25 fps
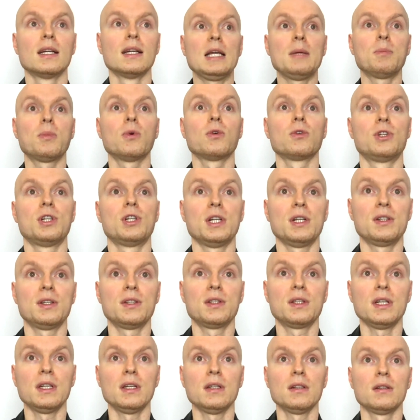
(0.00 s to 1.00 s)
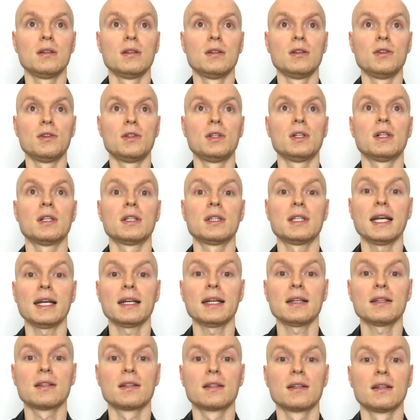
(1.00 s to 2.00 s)
import GST, New Zealand
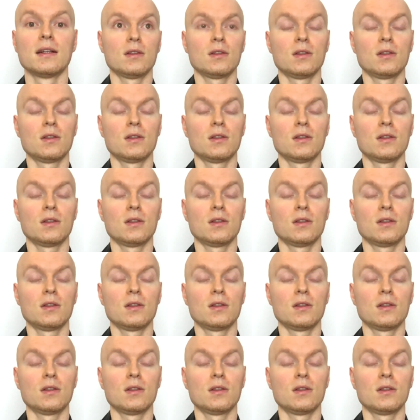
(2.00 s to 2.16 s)
tax.